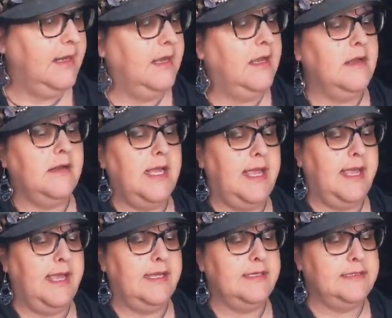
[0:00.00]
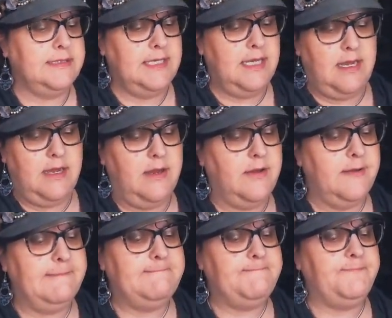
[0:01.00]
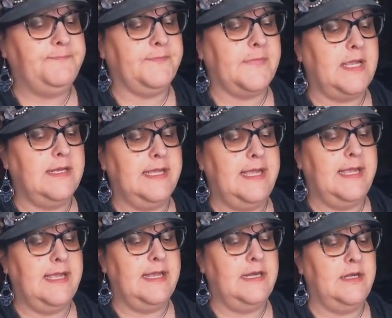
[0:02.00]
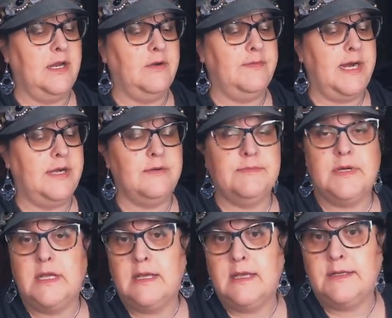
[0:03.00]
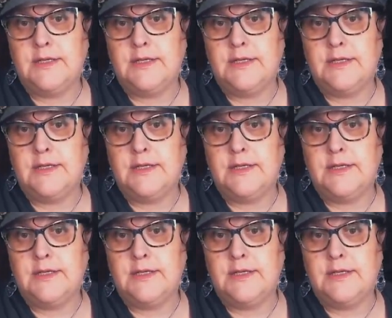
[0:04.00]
Okay, so again, no right or wrong.